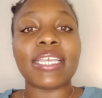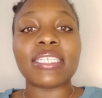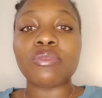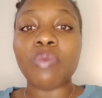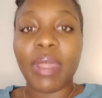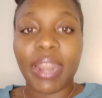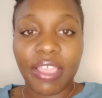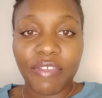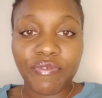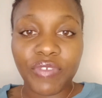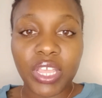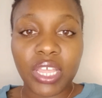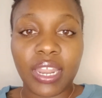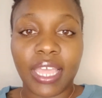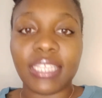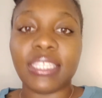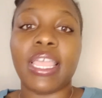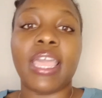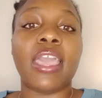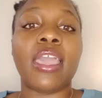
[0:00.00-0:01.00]
that's why they feel
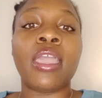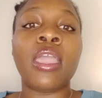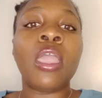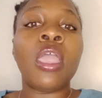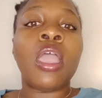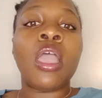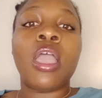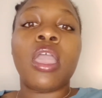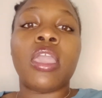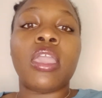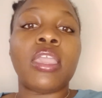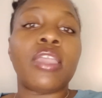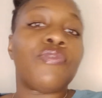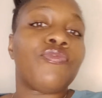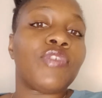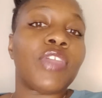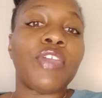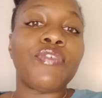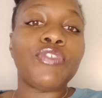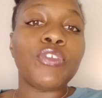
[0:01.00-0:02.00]
like that.
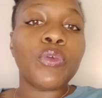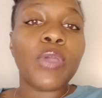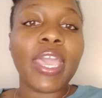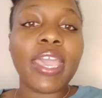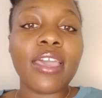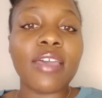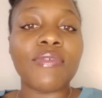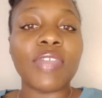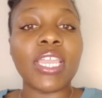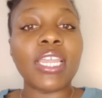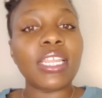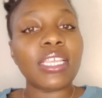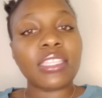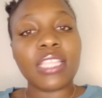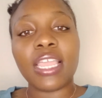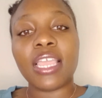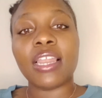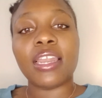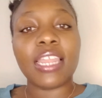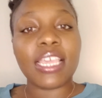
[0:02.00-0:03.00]
If you have
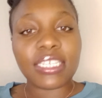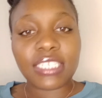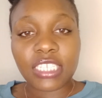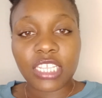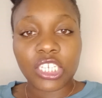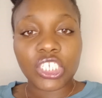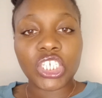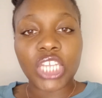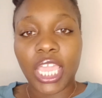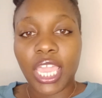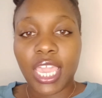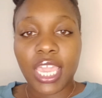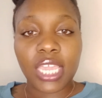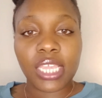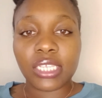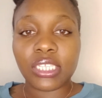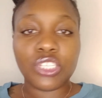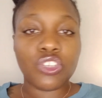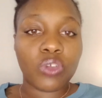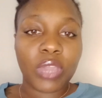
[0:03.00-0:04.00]
anything less than
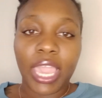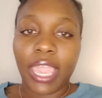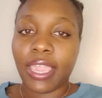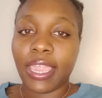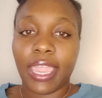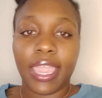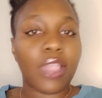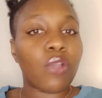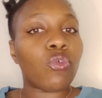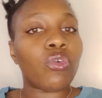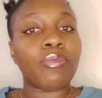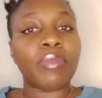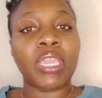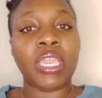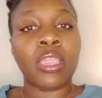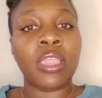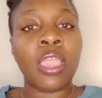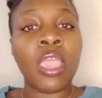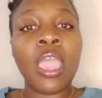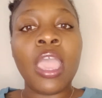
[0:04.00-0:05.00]
J's, you can't hang with
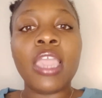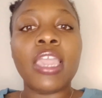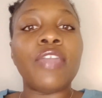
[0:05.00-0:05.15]
me.